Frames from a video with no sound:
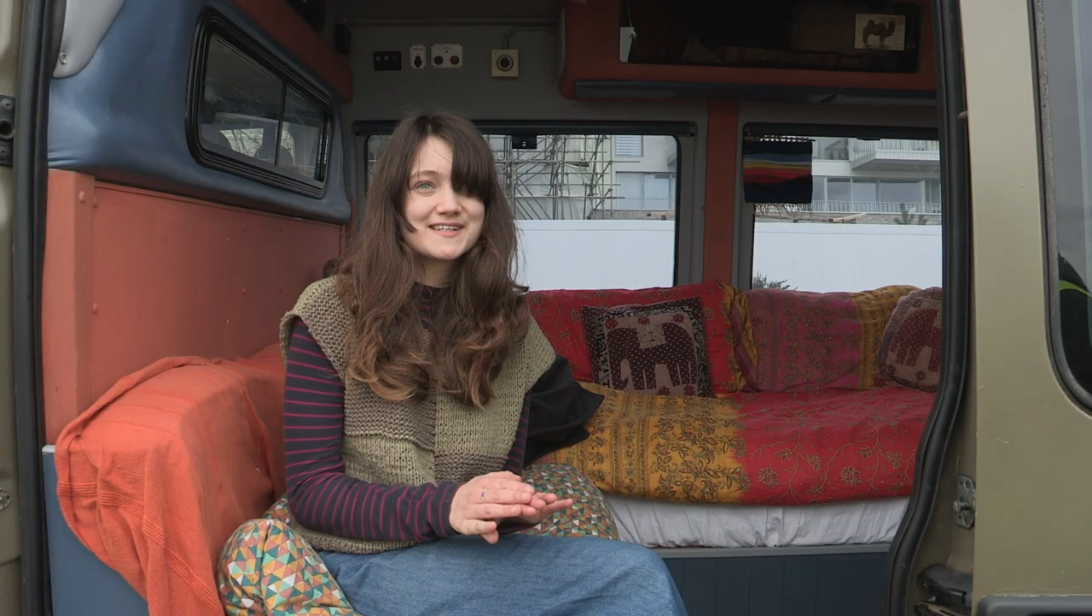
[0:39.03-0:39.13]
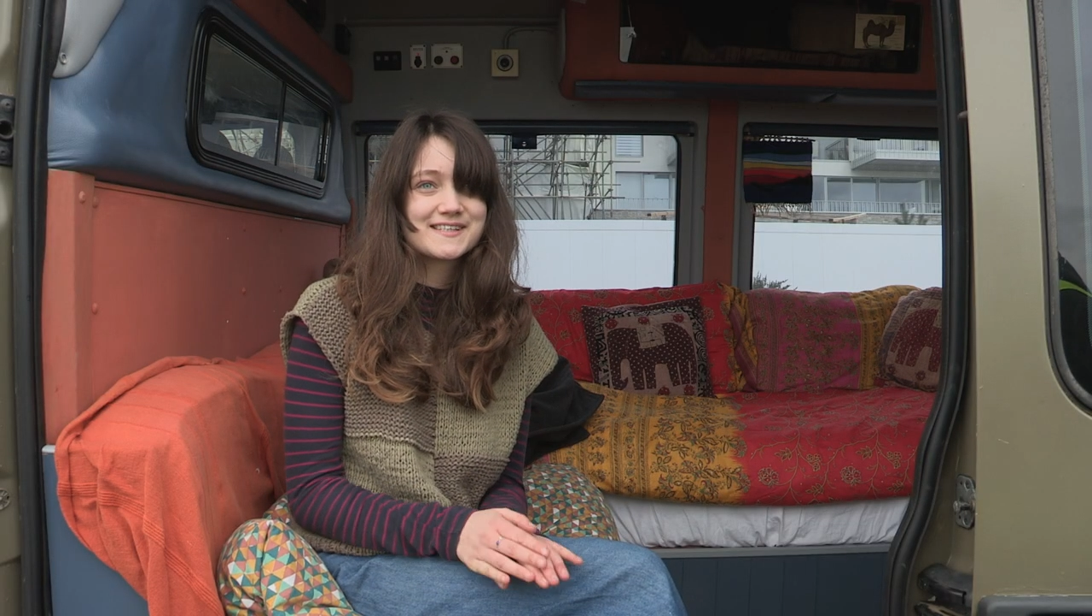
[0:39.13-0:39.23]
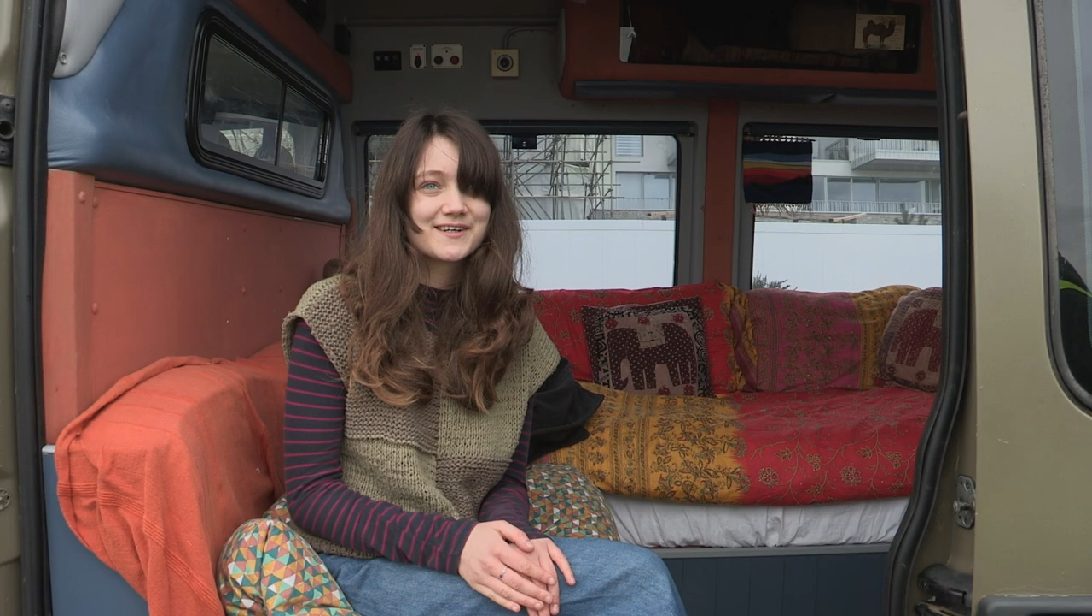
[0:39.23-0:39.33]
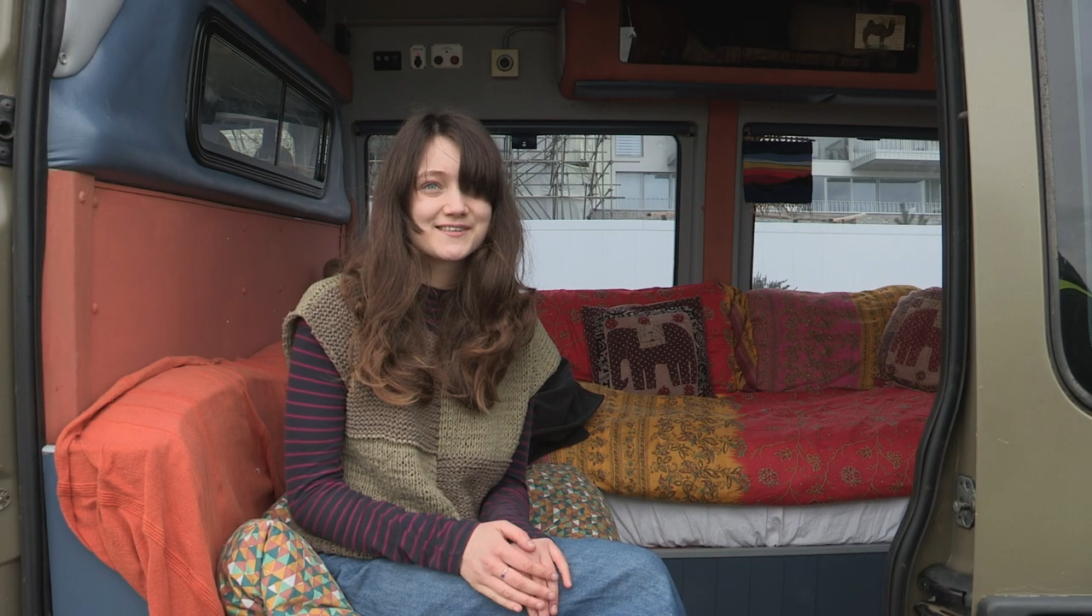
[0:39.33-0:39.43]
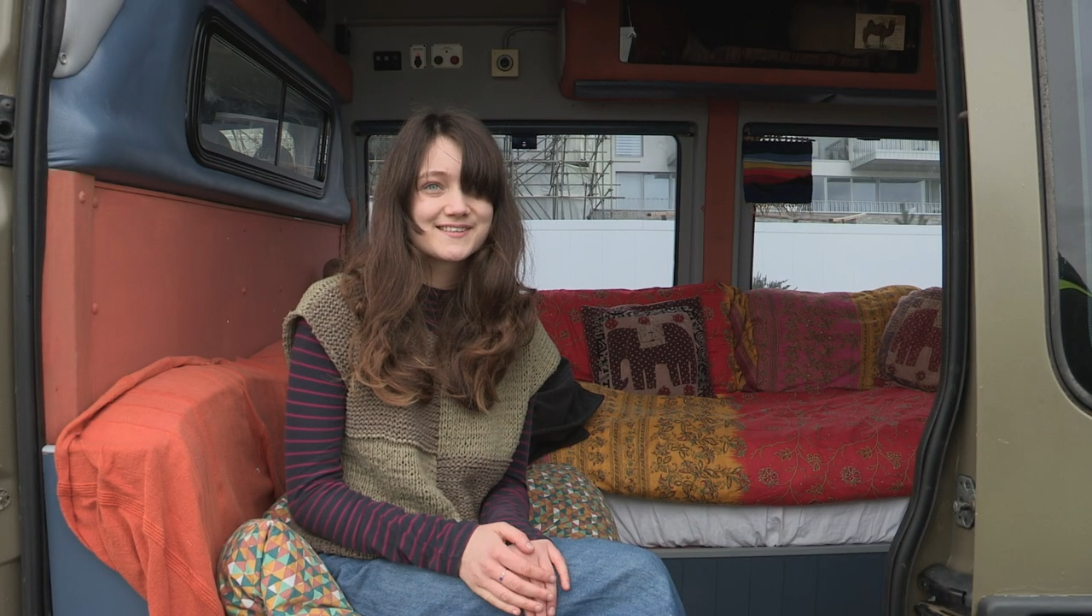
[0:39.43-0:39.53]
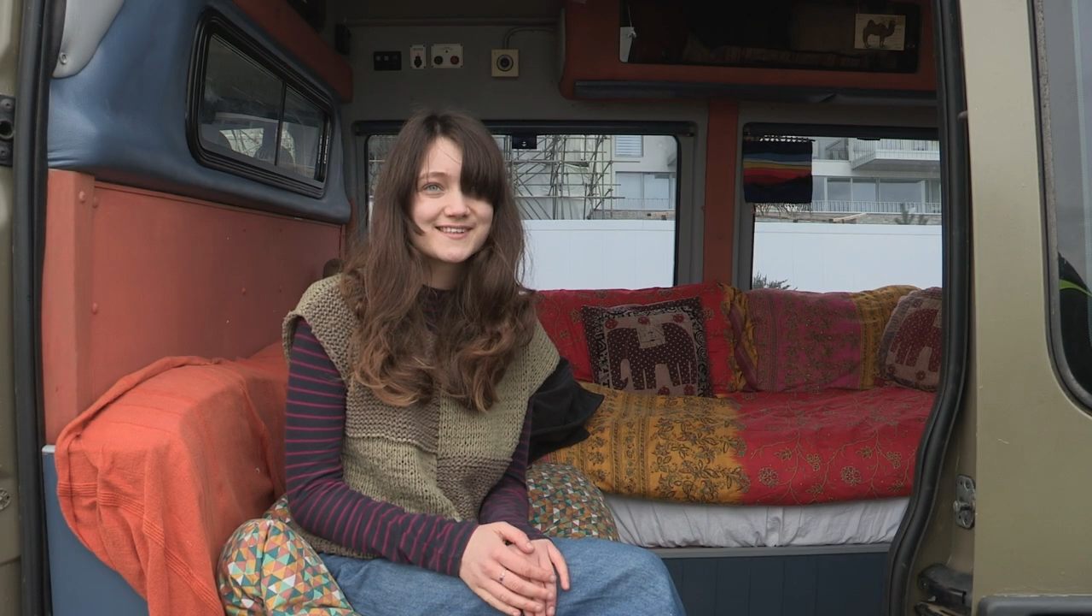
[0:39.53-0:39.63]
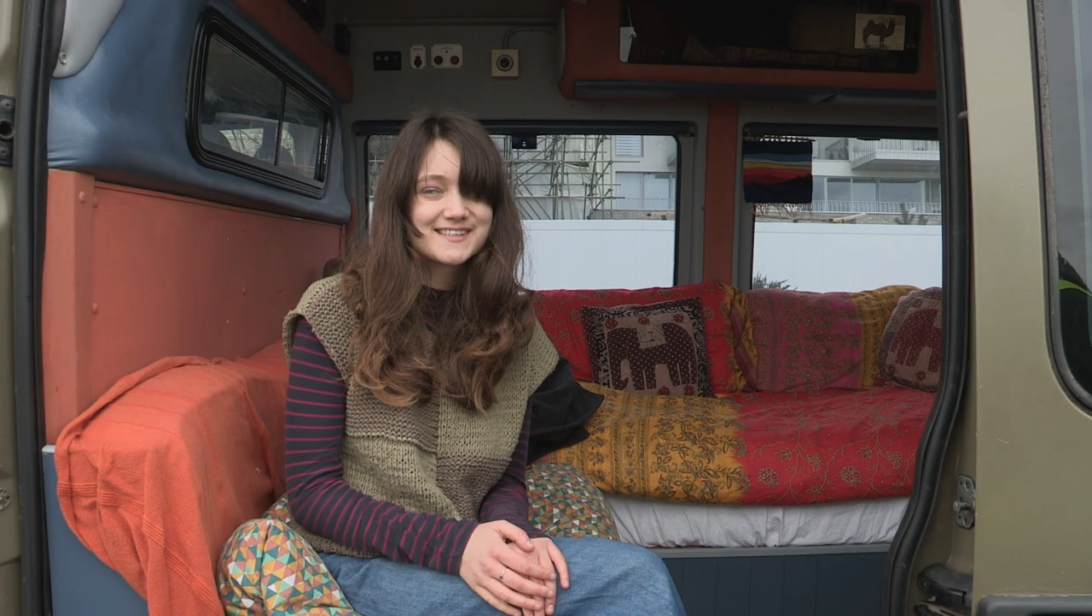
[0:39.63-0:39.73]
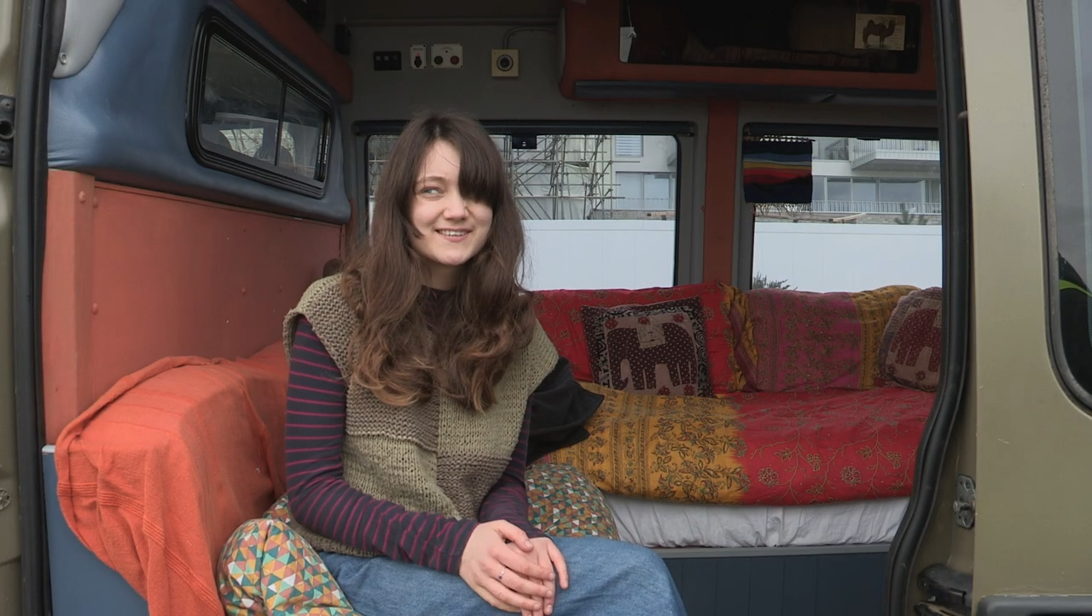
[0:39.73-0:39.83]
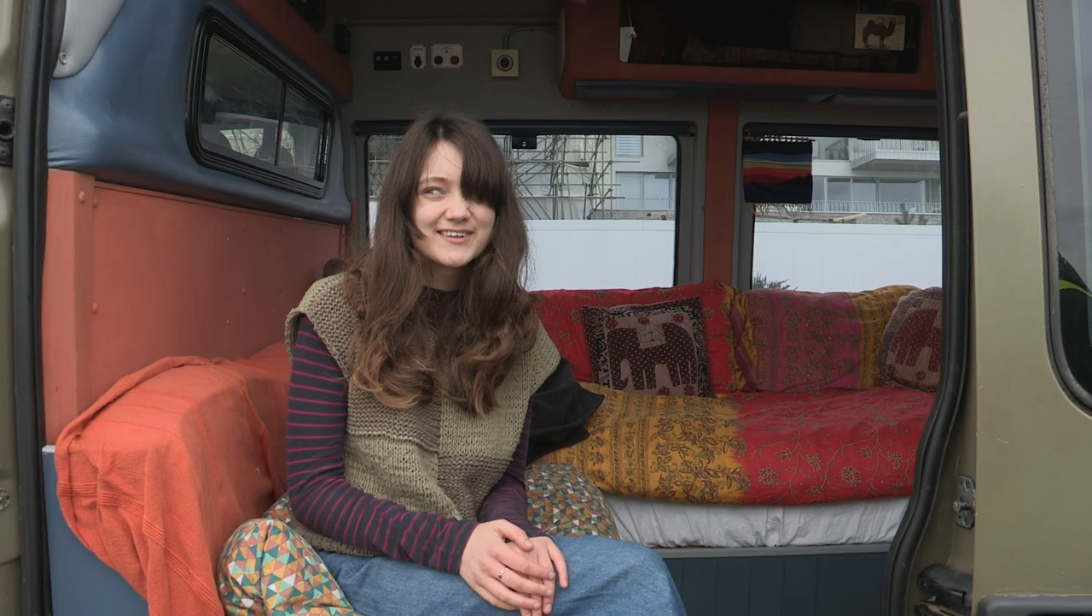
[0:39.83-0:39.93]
his house because he